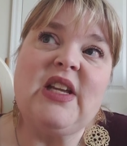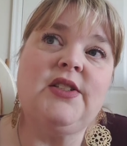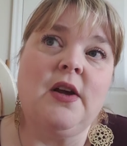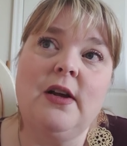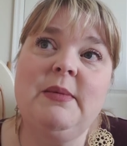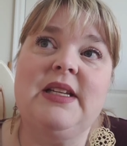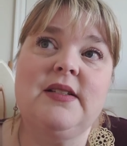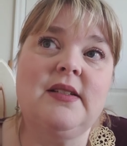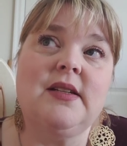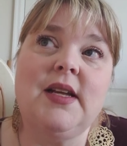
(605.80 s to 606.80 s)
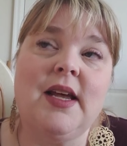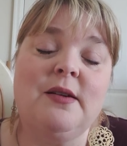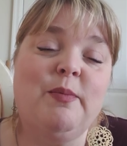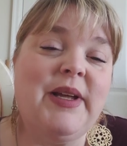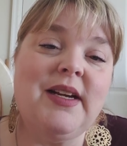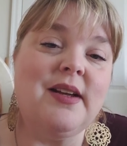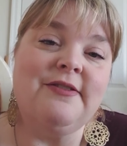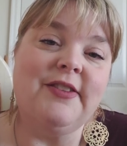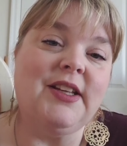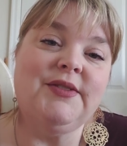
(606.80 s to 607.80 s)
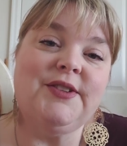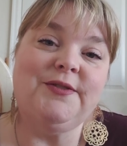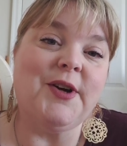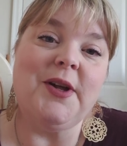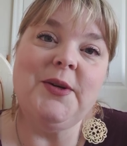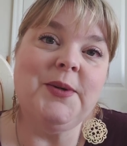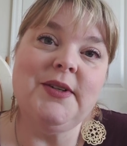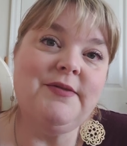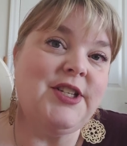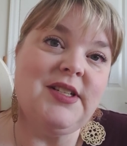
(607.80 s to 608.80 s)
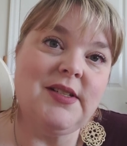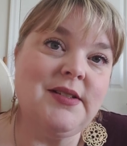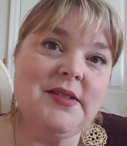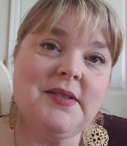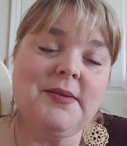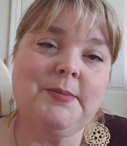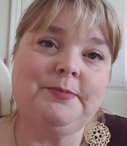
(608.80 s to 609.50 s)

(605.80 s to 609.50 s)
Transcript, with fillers: Thomas had been a faithful follower of Jesus.